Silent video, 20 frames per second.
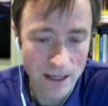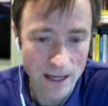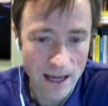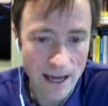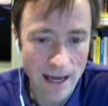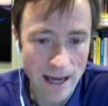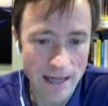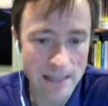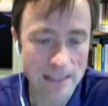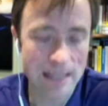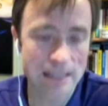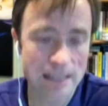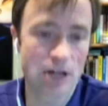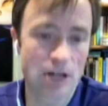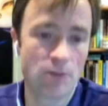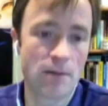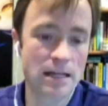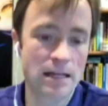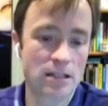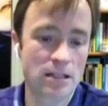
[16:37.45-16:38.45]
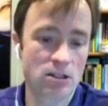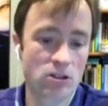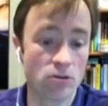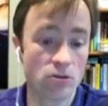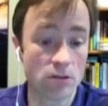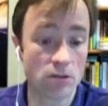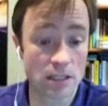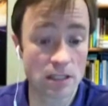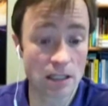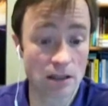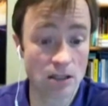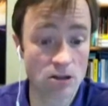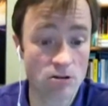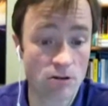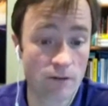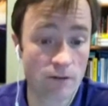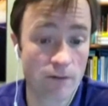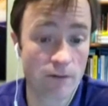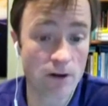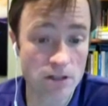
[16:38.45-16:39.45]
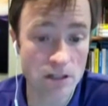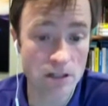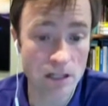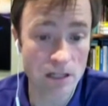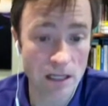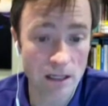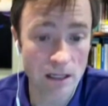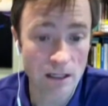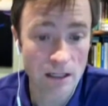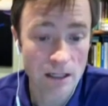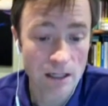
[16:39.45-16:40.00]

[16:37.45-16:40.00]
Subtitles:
And as I tell my students at the university,